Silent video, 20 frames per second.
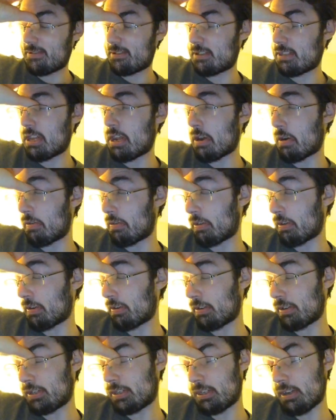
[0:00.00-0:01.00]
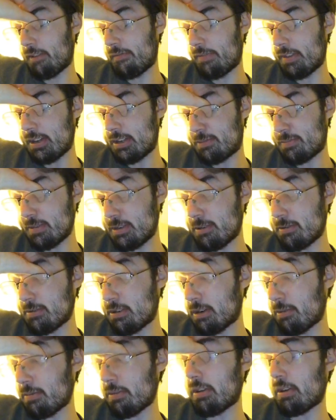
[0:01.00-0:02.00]
Now, all the stuff that's been going
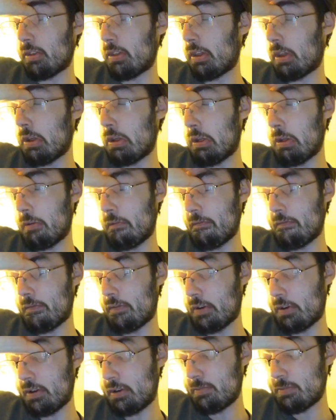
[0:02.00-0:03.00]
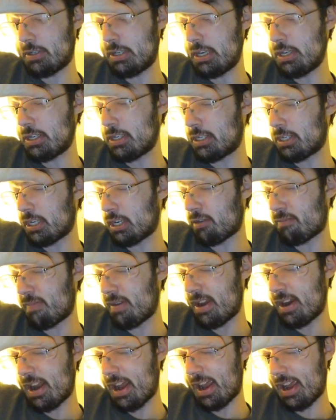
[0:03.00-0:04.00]
on with all the voting machines and such
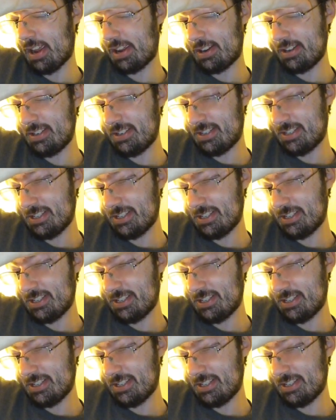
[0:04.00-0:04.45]
being hacked and